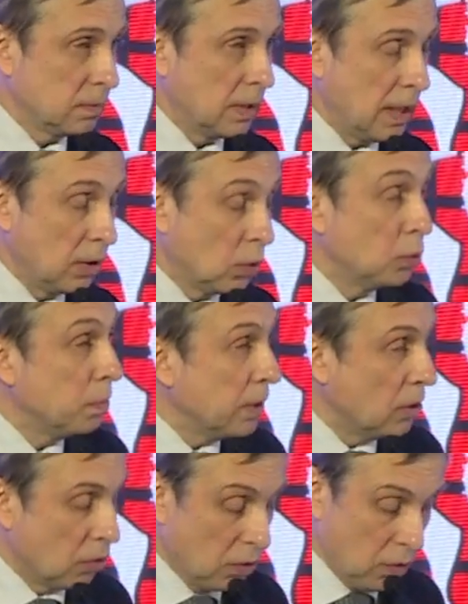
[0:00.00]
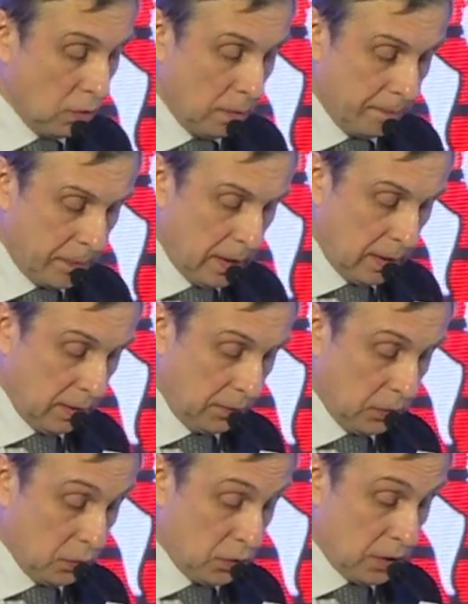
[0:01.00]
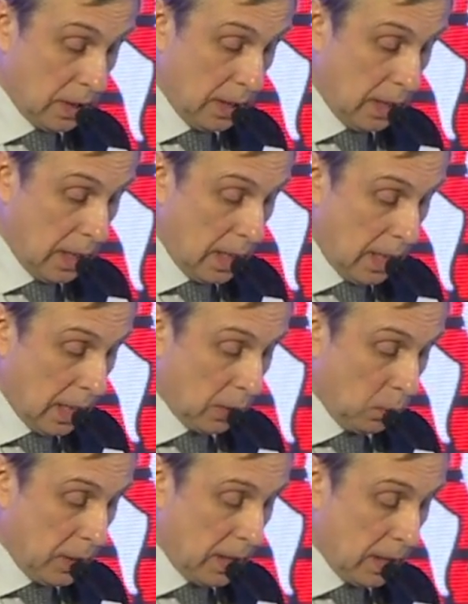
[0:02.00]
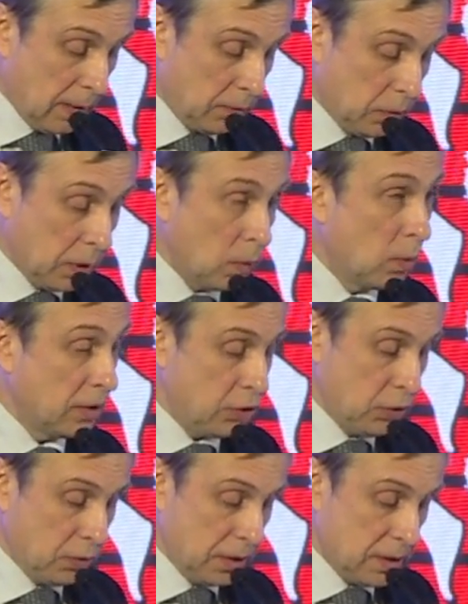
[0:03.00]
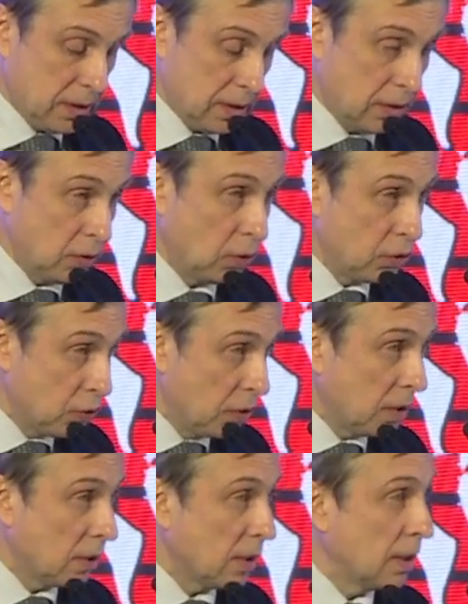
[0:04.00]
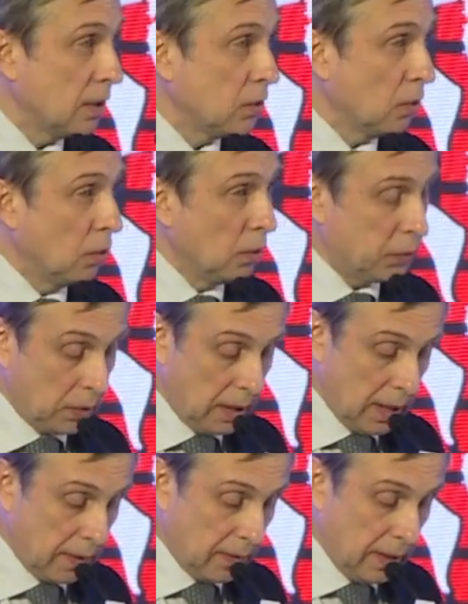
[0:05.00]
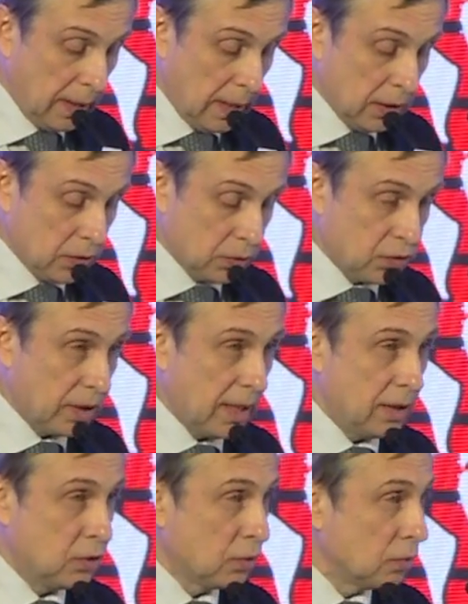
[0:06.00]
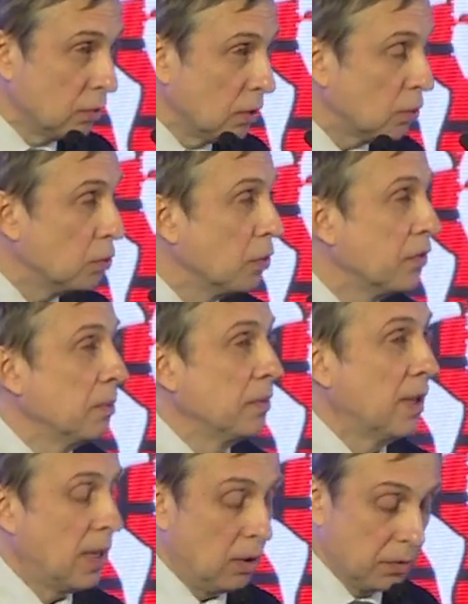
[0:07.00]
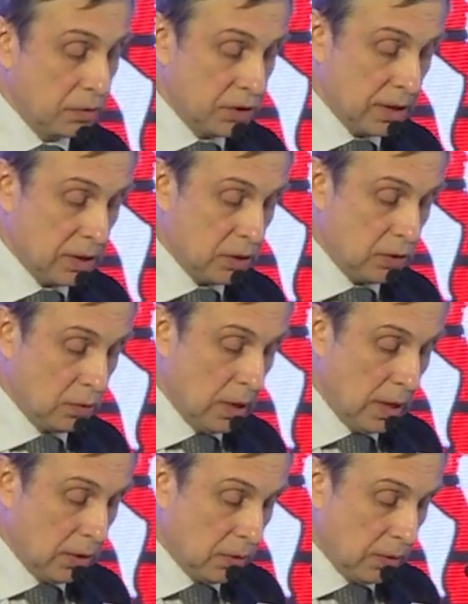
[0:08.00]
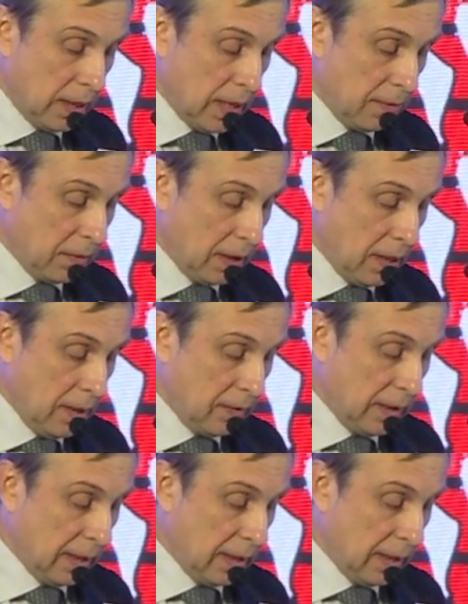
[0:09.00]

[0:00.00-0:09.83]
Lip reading: and could be grow in the future. And we have only one choice, jointly, all together, to try to cool them down, just to having the